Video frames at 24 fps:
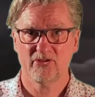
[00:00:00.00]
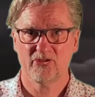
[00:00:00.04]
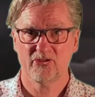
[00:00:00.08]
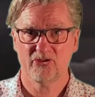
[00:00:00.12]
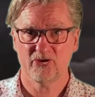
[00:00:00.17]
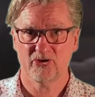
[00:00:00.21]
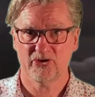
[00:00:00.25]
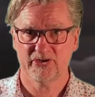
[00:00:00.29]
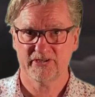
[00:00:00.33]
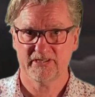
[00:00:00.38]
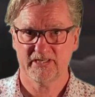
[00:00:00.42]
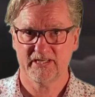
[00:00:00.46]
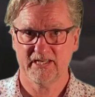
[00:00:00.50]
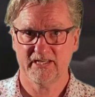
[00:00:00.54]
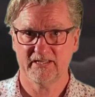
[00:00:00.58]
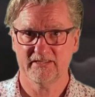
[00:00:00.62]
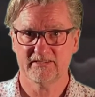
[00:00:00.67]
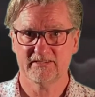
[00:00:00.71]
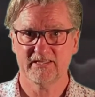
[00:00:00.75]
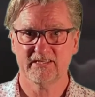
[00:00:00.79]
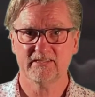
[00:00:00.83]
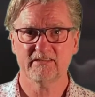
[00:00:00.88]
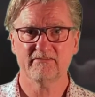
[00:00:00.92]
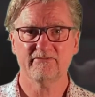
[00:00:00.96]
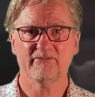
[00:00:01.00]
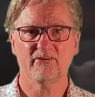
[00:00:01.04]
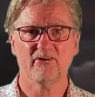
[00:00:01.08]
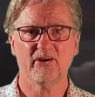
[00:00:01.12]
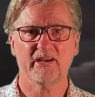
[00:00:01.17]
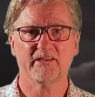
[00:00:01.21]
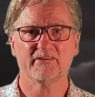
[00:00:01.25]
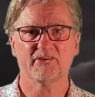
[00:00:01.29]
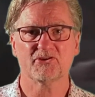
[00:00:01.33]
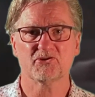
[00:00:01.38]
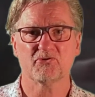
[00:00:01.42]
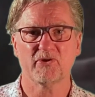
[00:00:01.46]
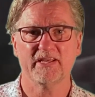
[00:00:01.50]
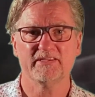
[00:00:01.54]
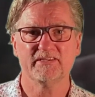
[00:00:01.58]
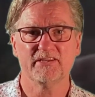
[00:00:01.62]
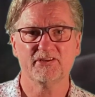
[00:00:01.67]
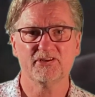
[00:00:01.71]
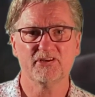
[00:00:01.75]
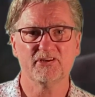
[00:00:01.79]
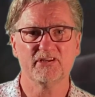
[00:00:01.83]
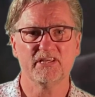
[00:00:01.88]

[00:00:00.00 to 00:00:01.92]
13, signifying the transition